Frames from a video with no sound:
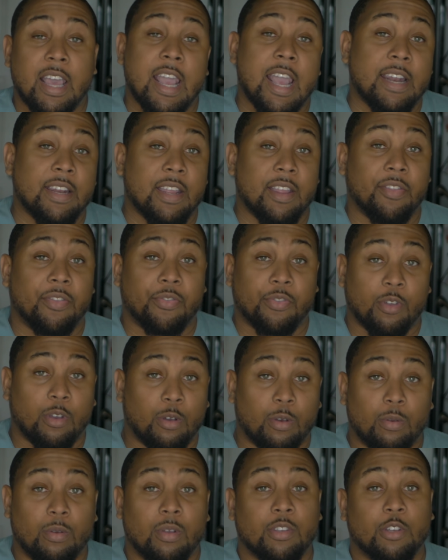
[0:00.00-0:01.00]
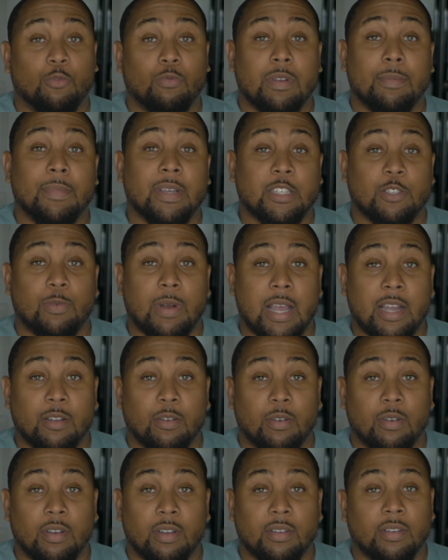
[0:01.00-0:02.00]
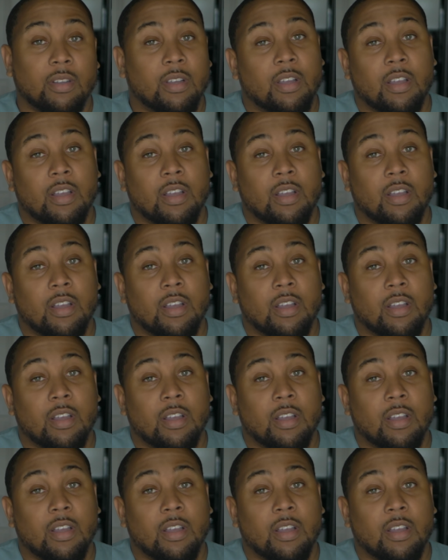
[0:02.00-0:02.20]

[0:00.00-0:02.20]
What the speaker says: and then throw the Remix rag on,